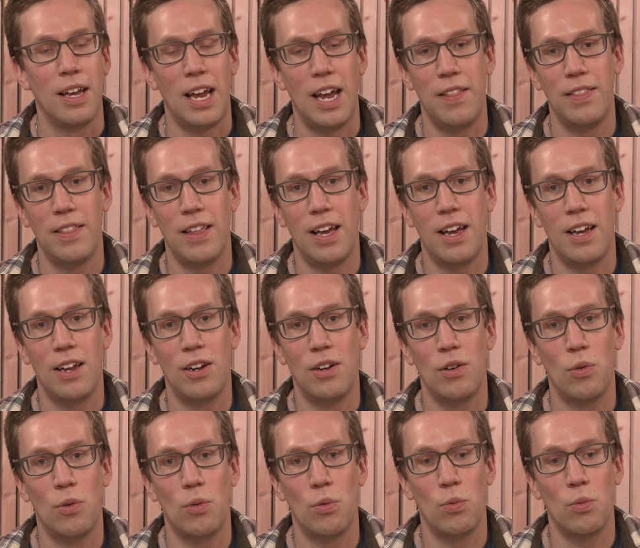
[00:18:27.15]
And then
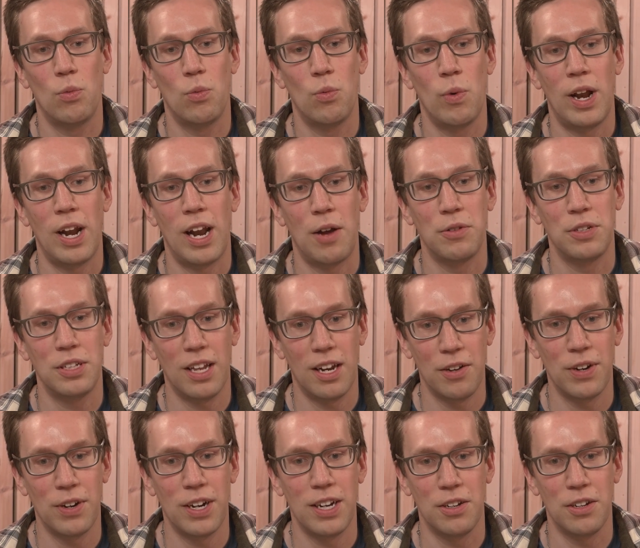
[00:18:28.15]
when I was getting
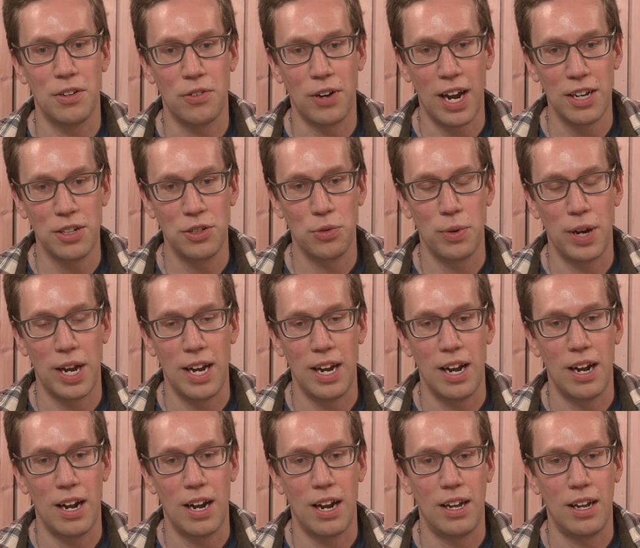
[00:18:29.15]
ready to graduate,